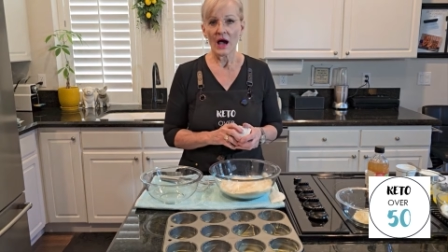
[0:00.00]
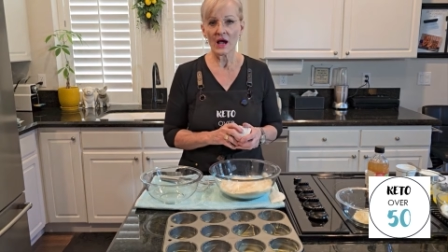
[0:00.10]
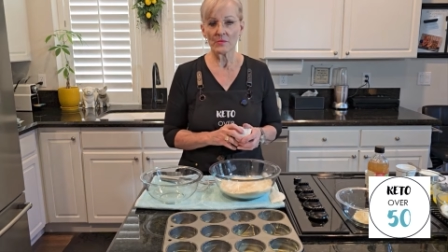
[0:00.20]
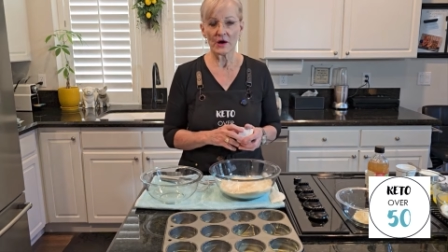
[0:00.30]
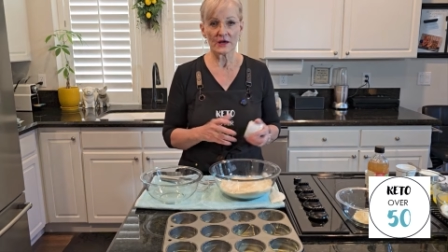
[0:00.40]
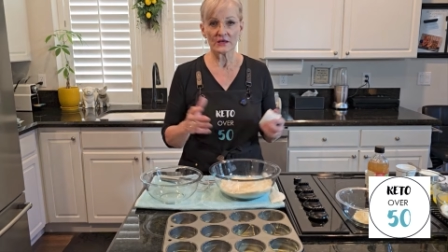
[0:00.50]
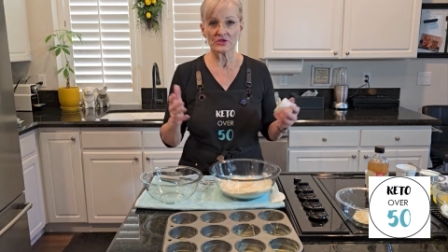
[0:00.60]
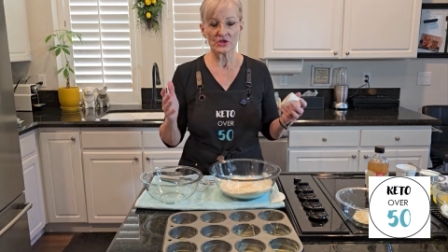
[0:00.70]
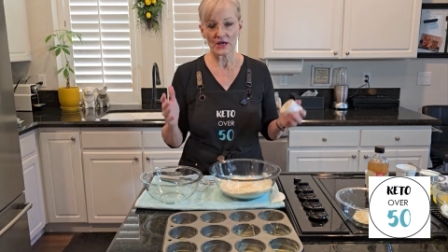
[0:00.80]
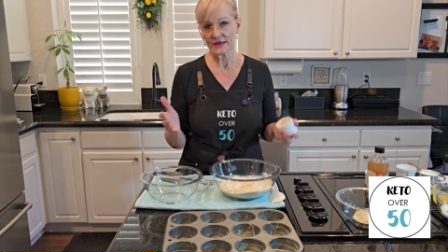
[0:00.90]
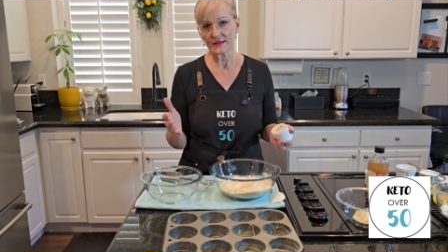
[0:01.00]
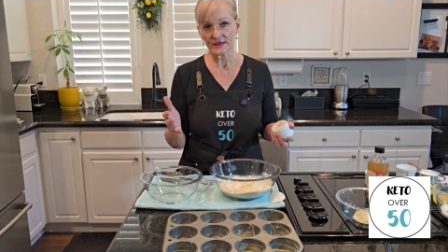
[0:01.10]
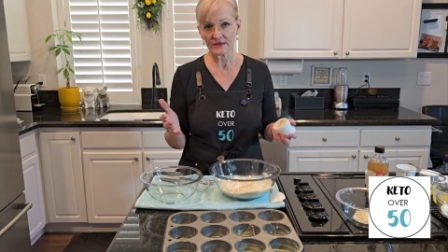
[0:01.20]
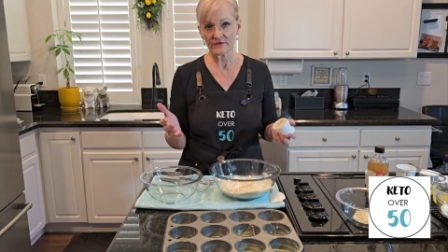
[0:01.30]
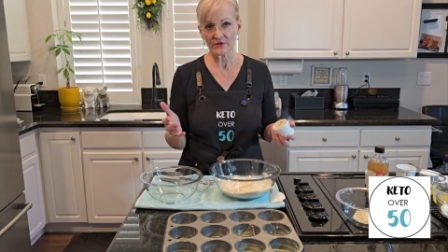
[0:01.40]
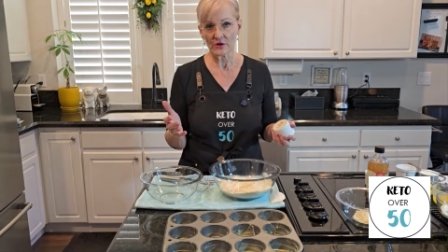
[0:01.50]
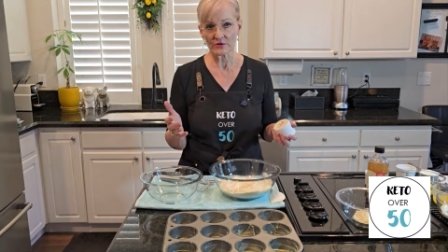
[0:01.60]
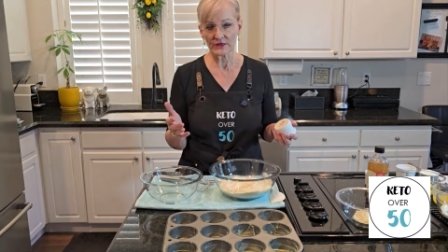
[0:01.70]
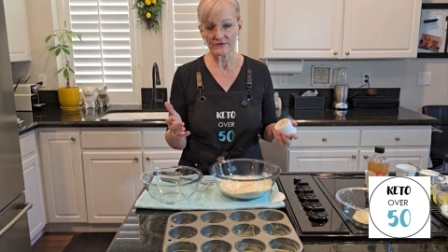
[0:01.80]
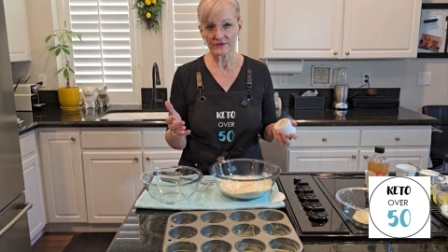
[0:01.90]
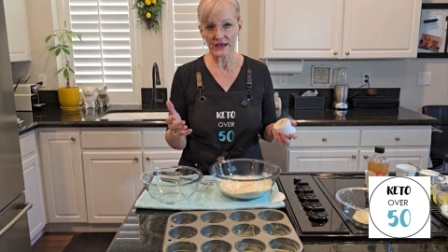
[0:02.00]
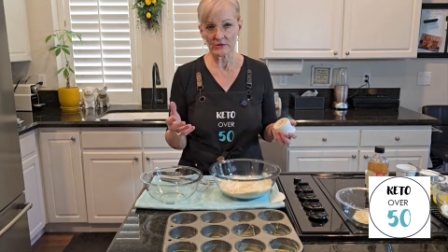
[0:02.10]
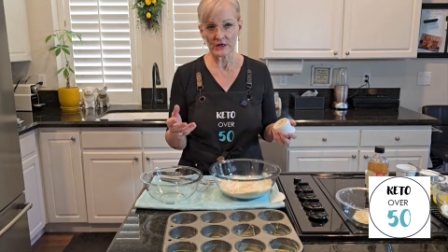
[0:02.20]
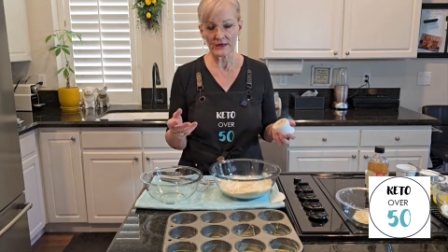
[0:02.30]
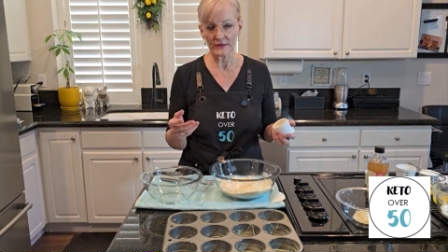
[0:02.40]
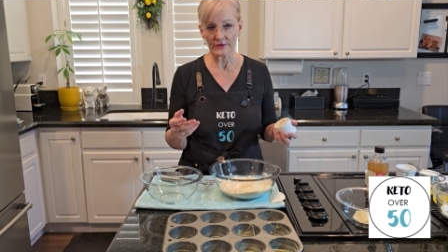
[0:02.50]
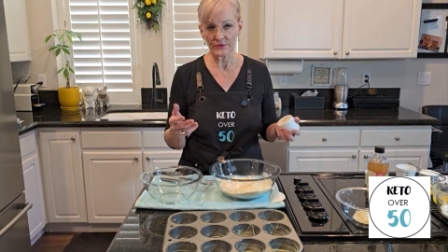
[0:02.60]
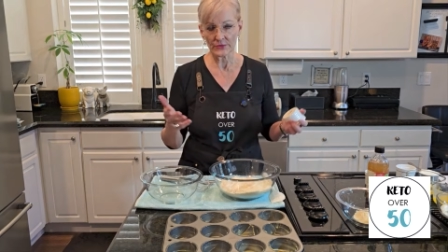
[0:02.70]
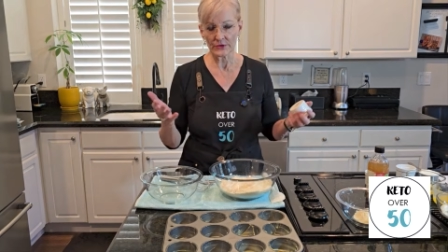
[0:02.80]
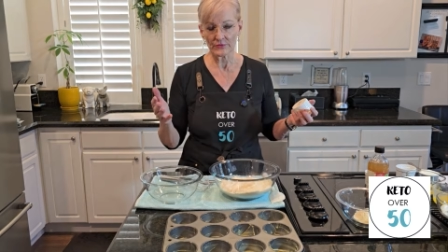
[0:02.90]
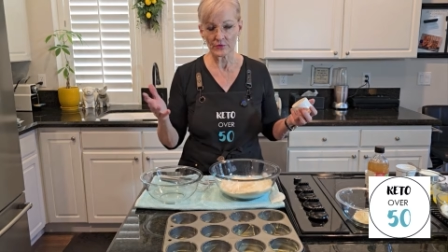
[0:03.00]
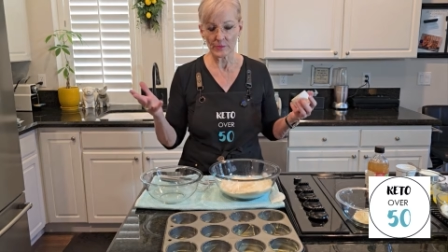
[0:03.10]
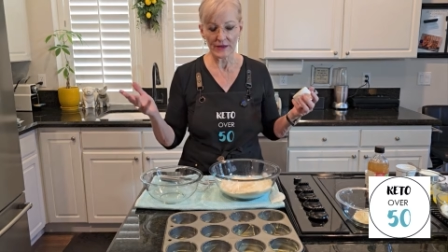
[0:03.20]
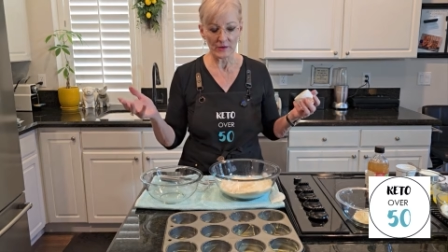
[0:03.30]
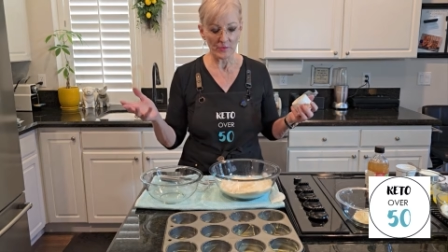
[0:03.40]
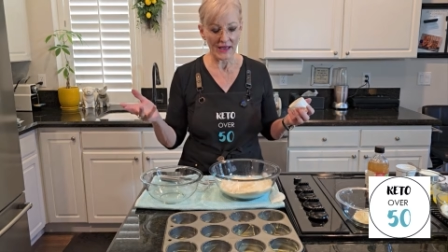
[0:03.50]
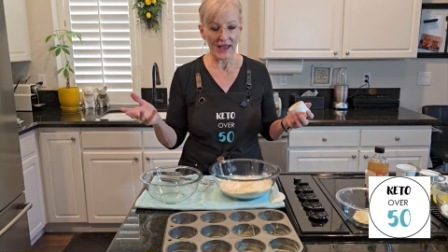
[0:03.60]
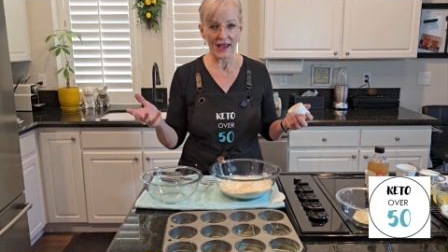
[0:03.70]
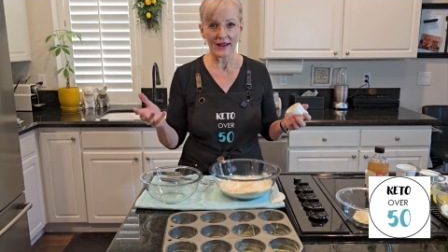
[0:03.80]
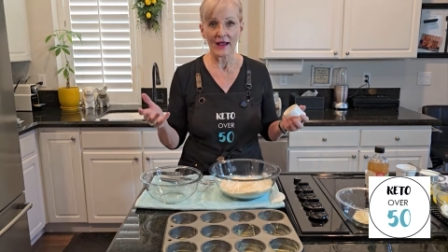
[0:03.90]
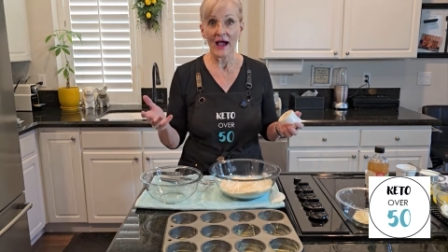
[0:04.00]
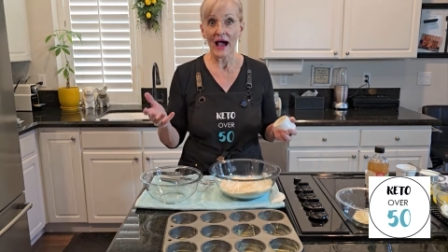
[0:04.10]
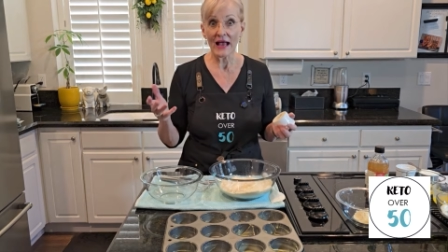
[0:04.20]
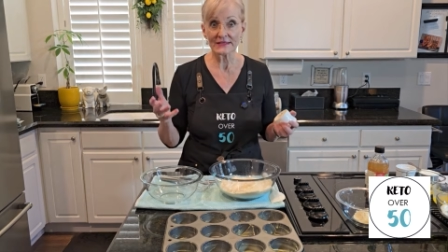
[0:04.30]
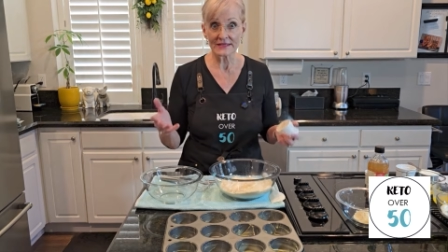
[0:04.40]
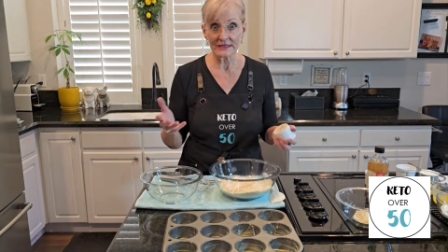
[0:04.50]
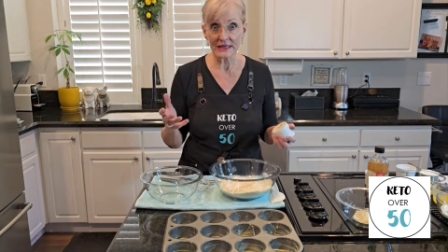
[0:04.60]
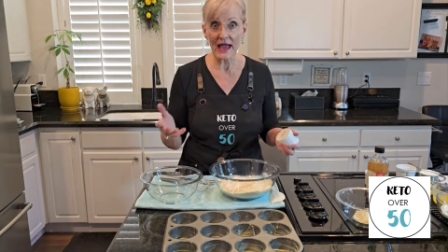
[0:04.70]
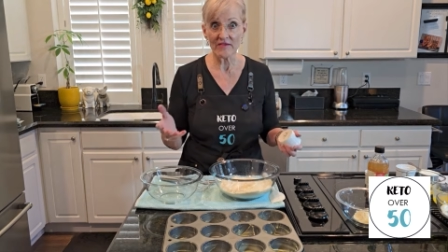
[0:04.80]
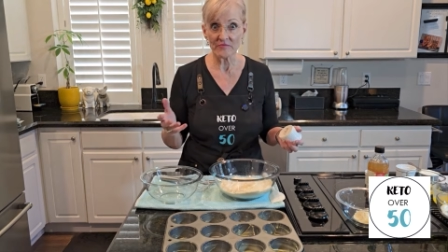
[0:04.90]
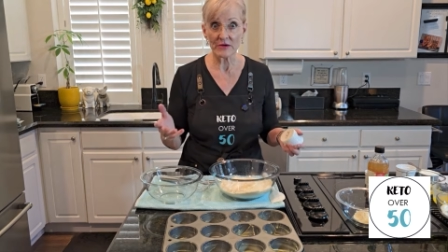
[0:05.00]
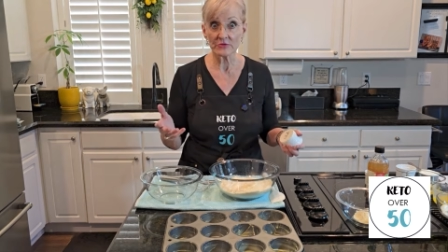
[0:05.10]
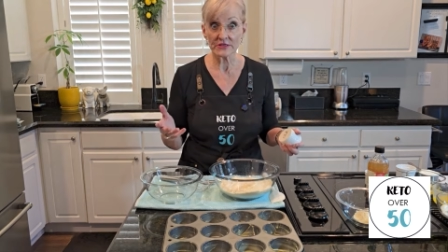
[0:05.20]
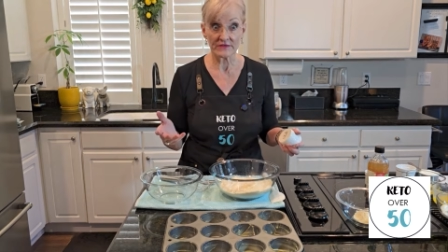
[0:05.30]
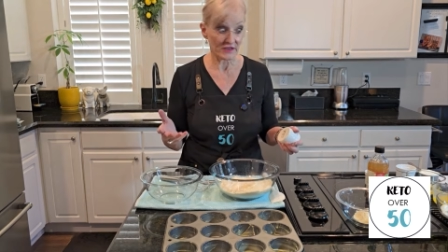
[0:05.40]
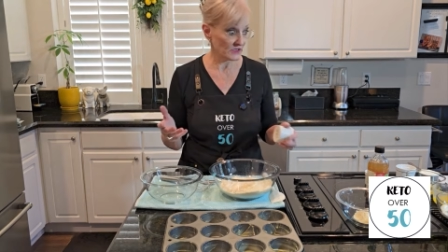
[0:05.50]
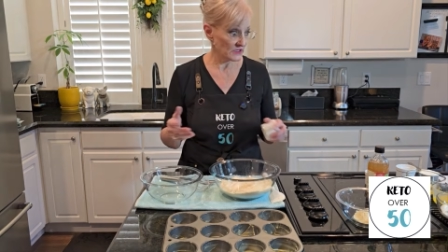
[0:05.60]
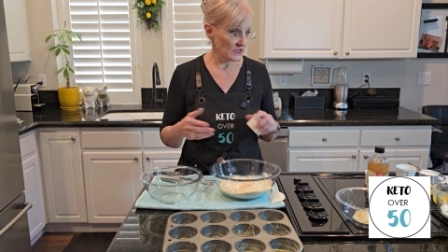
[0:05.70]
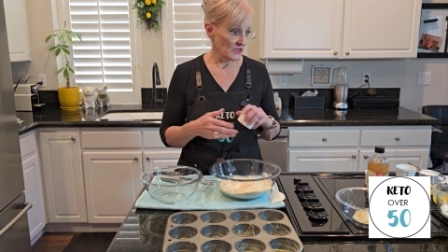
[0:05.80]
I bought a giant thing of coconut flour. I don't know, 3 or 4 pound bag. I still have most of it